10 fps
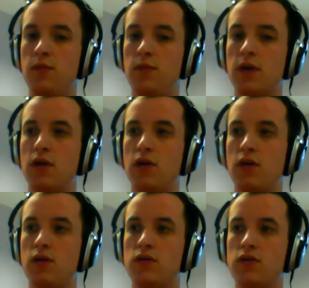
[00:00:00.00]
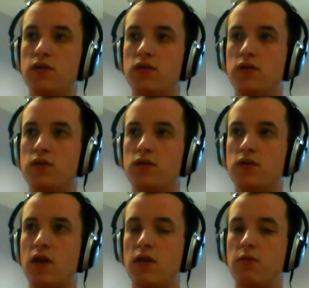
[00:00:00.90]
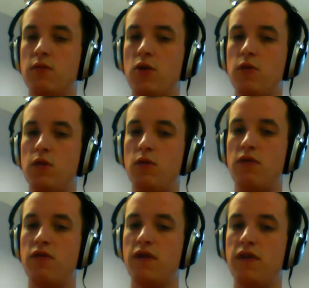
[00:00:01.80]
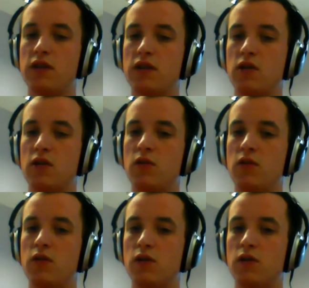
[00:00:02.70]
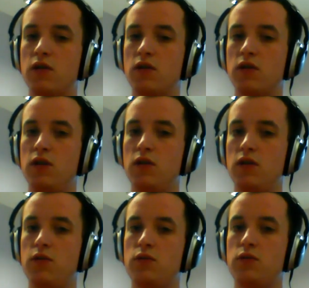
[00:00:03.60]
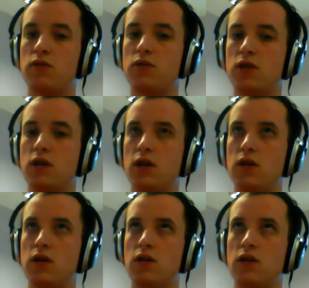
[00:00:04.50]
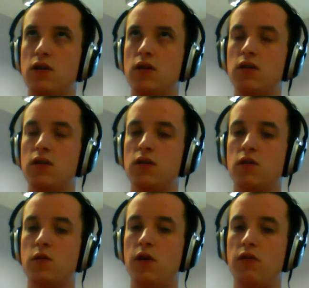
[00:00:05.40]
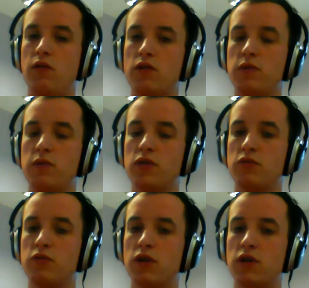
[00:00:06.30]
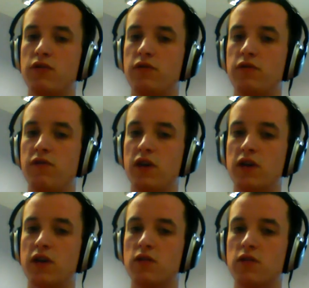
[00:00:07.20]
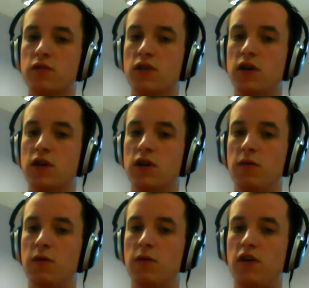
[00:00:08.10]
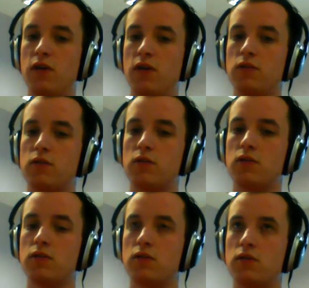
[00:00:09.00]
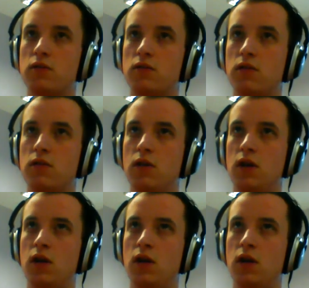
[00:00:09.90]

because at the moment with the VSO you can use the query response object from the VSO to name the files, and